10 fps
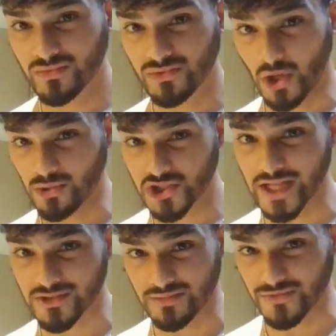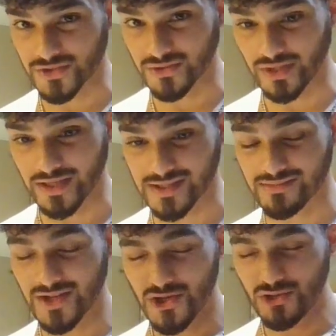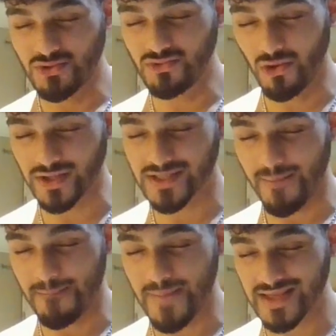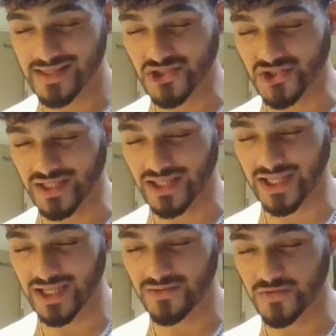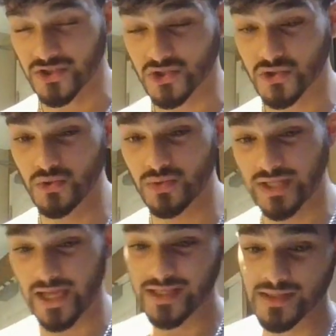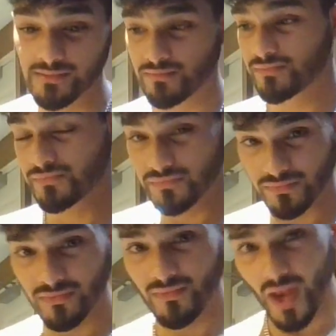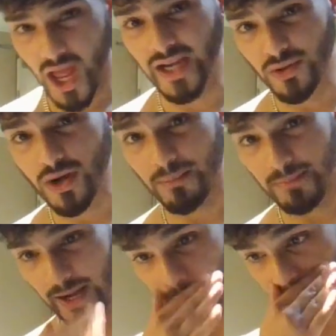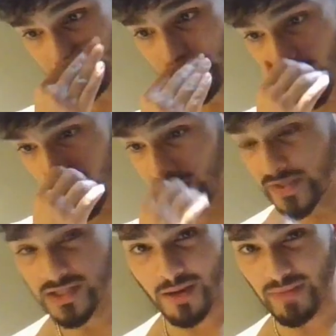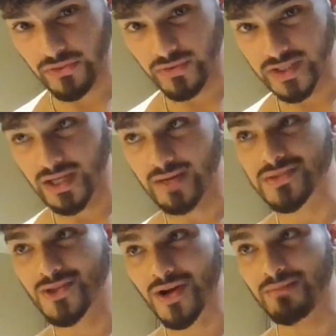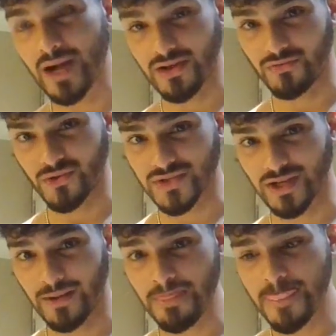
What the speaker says: don't chat to him for 2 days. Do not message the kid for 2 days, and he'll come back. If he's come back 3 times, he'll come back a 4th time.